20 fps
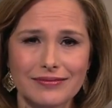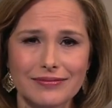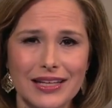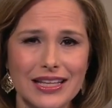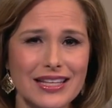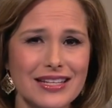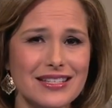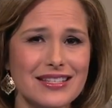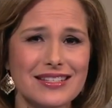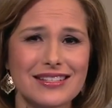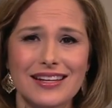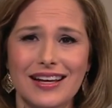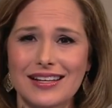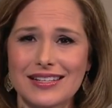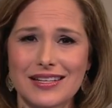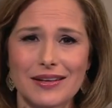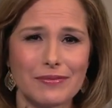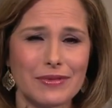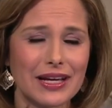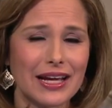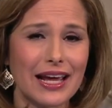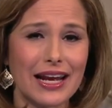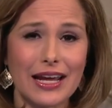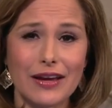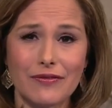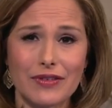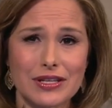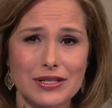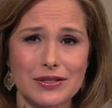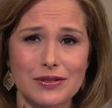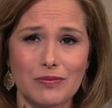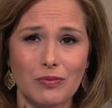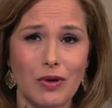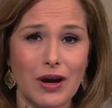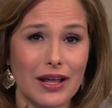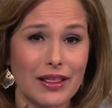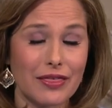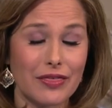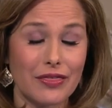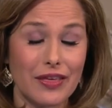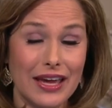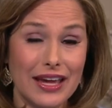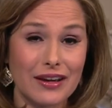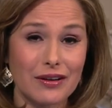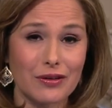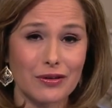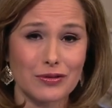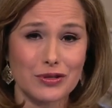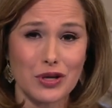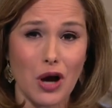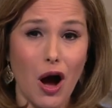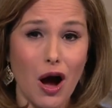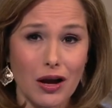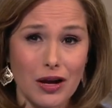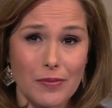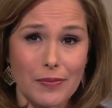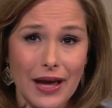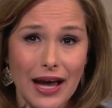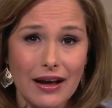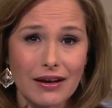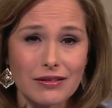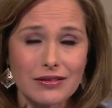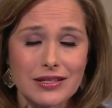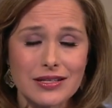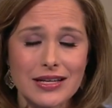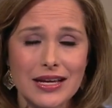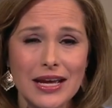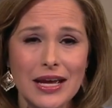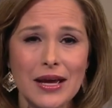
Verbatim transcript: Now, this is not something any of us want to think or talk about,